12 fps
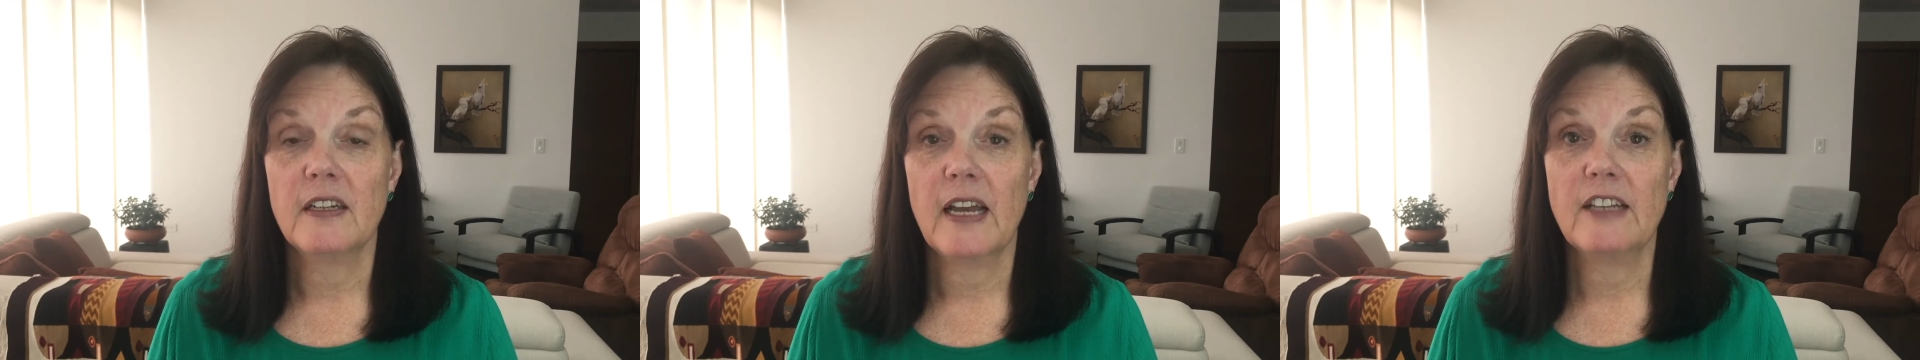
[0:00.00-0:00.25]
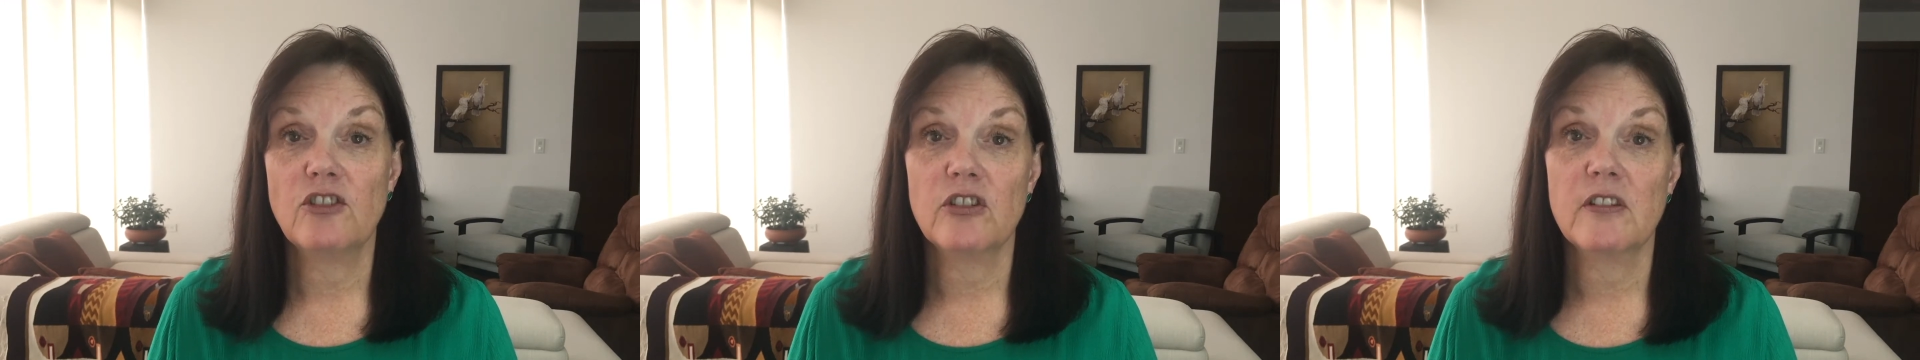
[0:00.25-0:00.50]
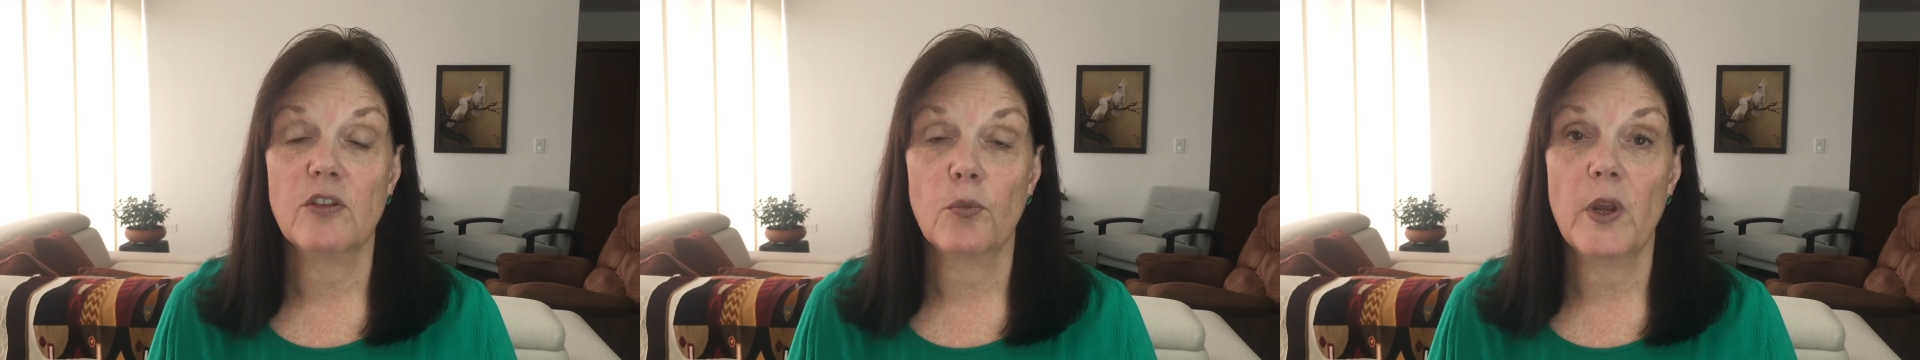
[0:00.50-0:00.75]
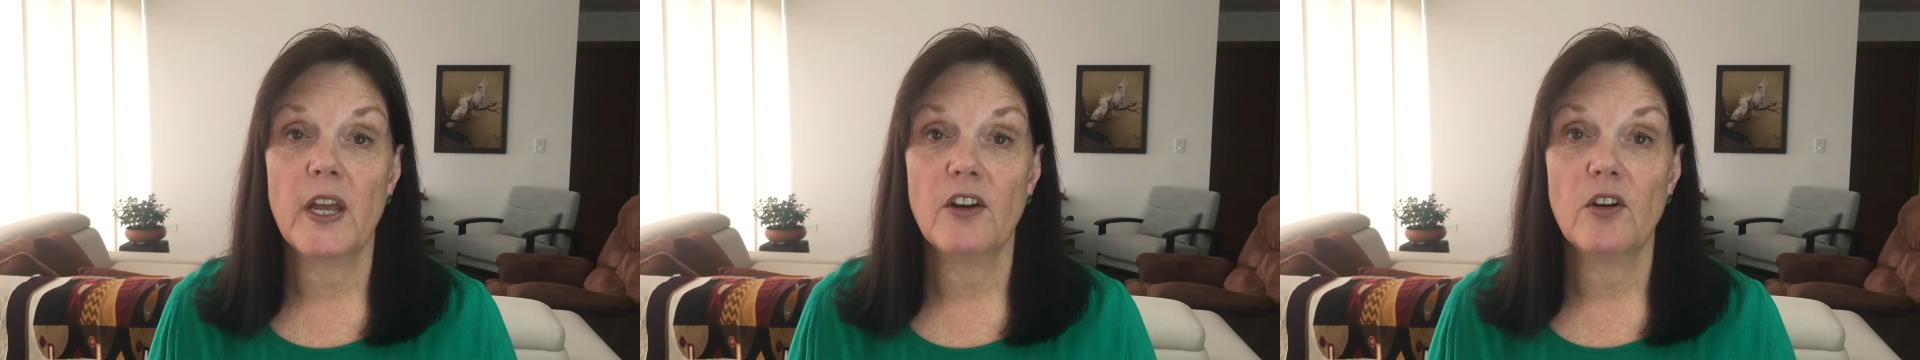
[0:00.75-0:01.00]
and just
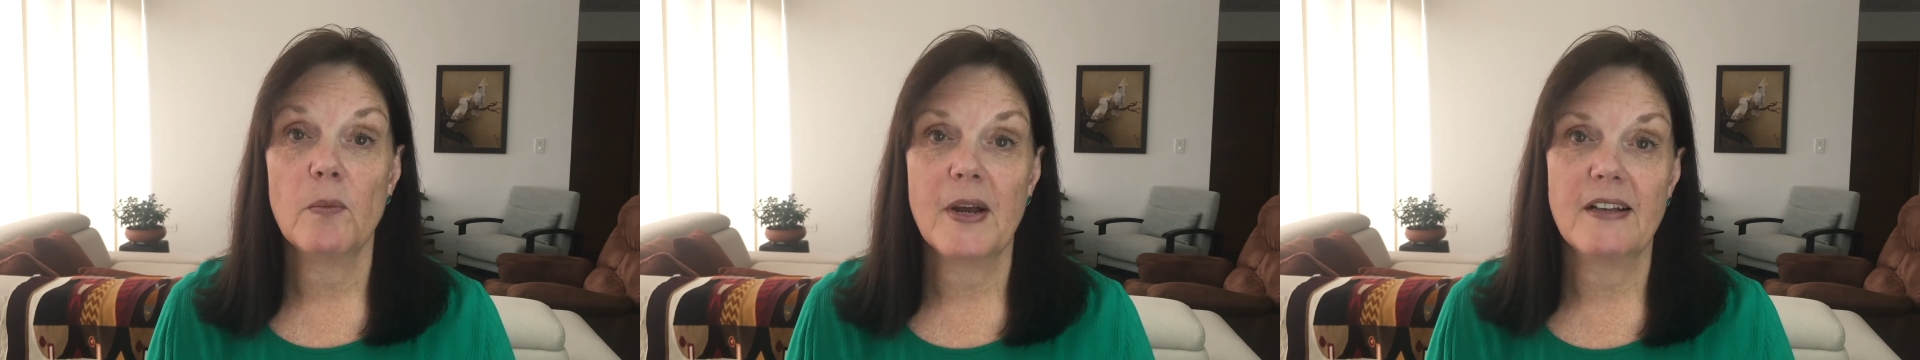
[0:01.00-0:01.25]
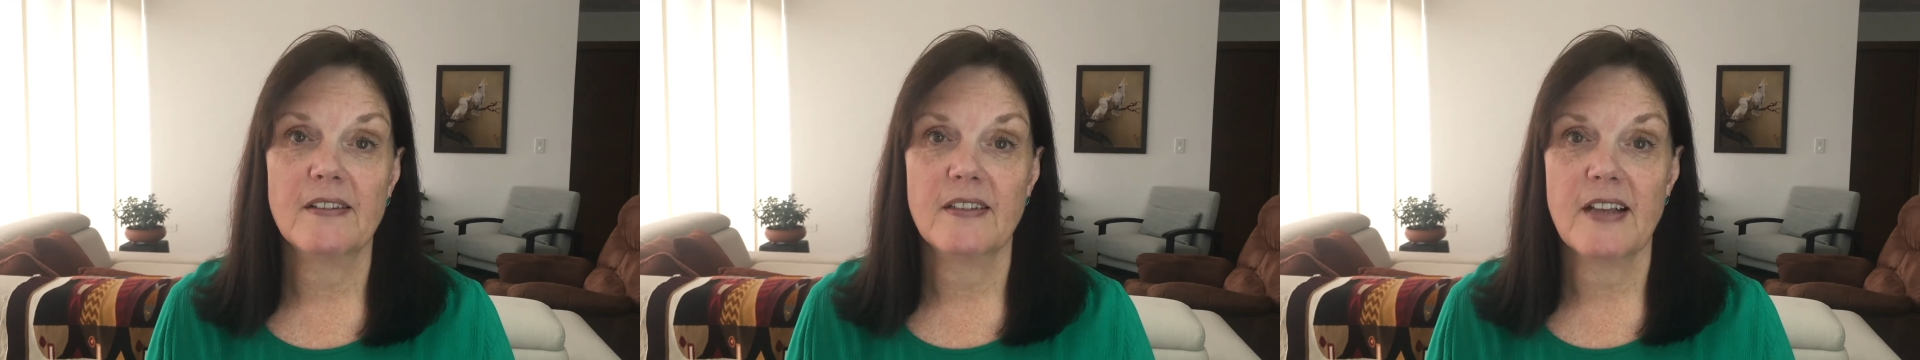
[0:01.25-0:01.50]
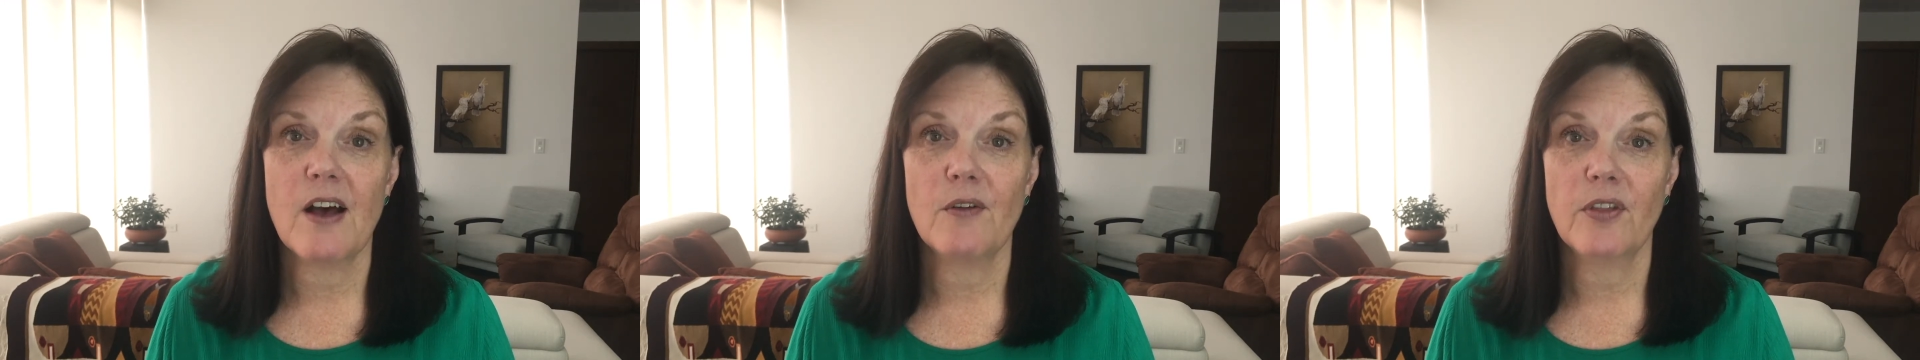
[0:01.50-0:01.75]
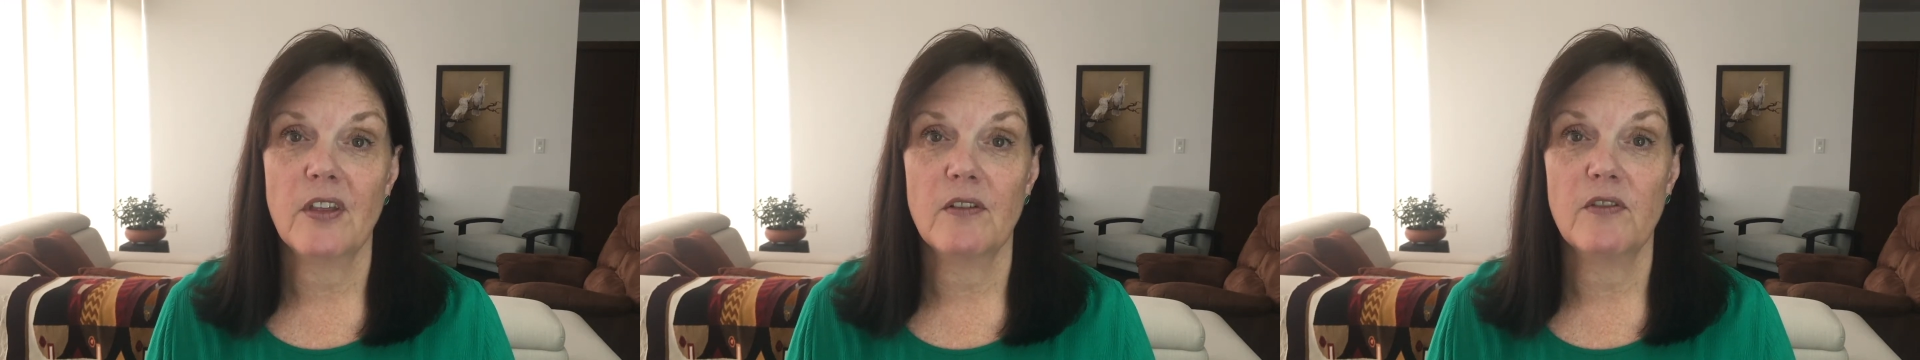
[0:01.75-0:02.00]
300 miles
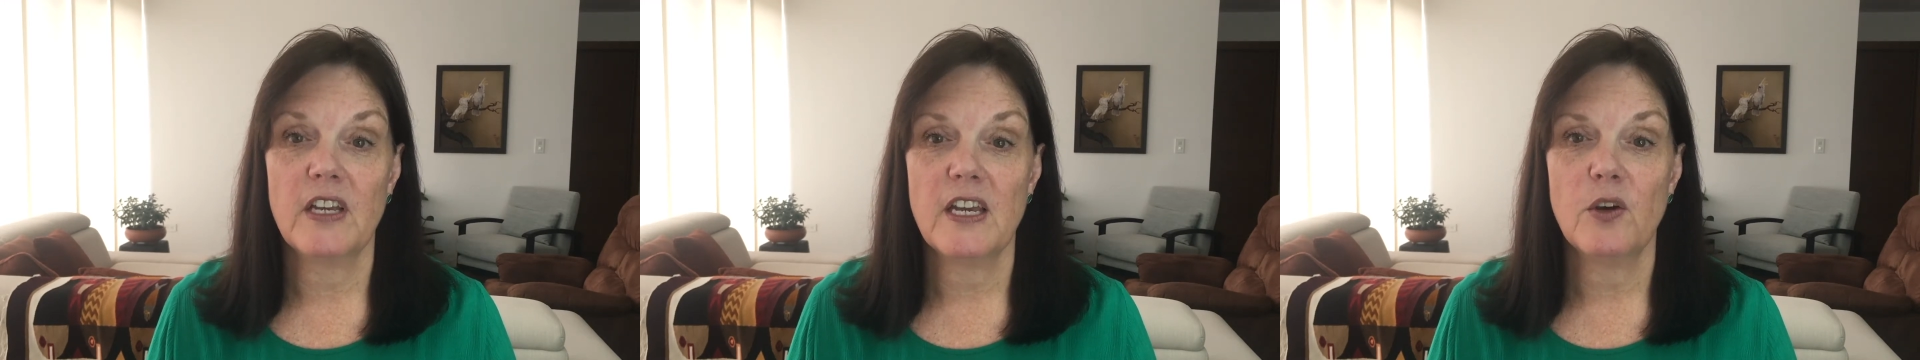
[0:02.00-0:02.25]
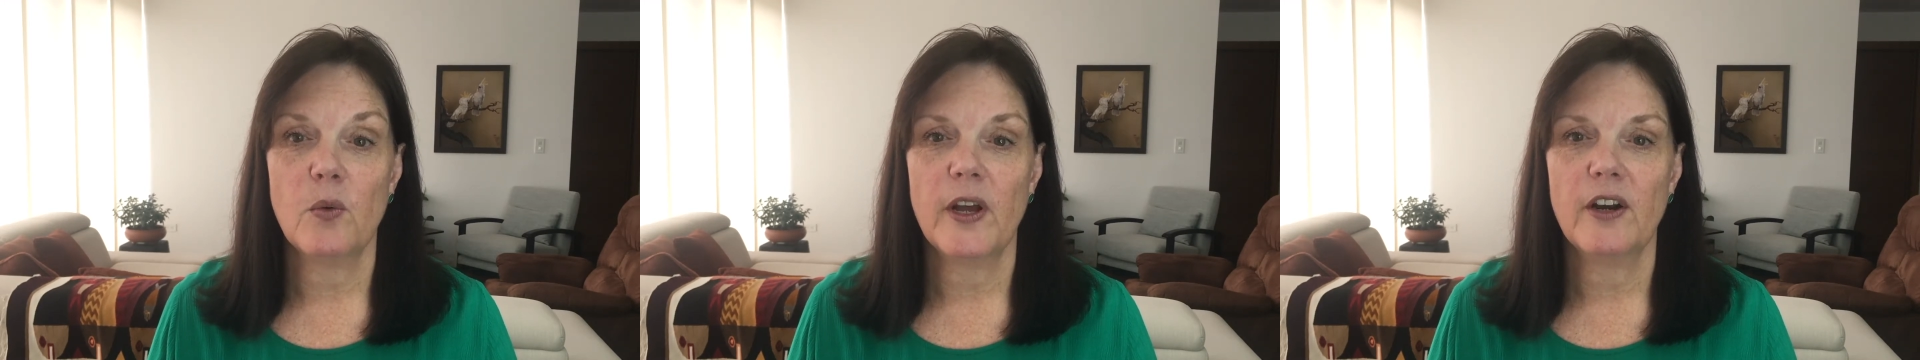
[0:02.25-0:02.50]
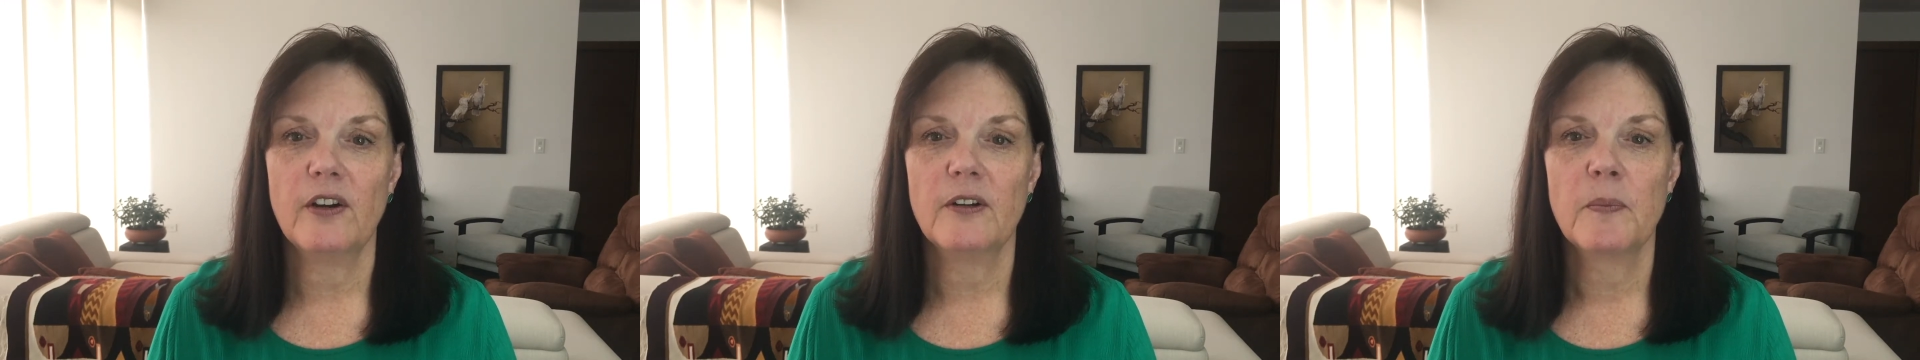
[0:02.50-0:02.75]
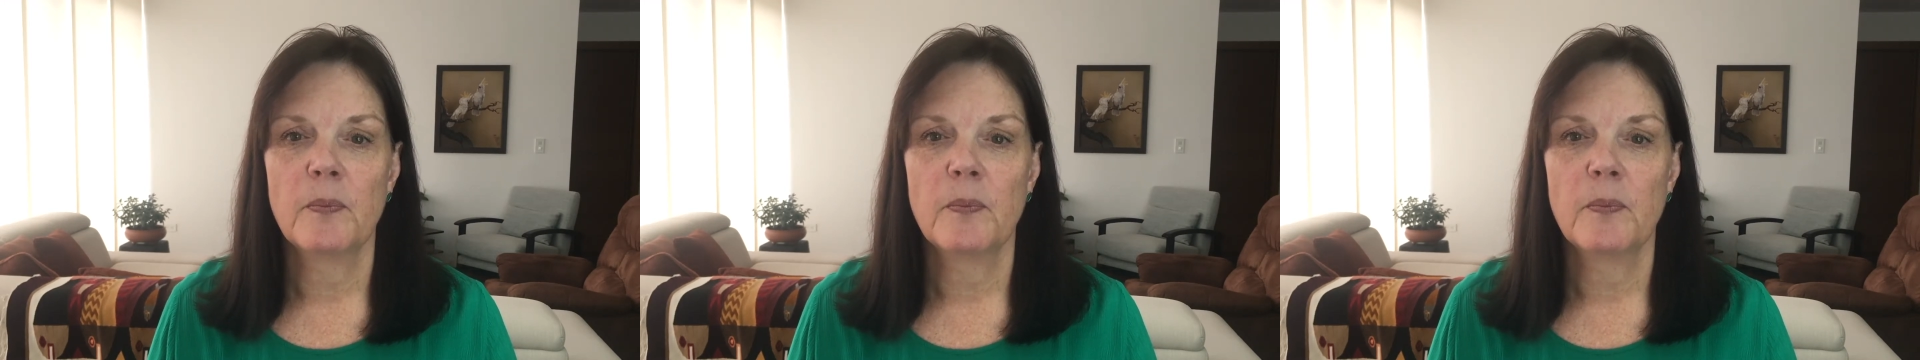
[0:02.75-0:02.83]
south of the equator.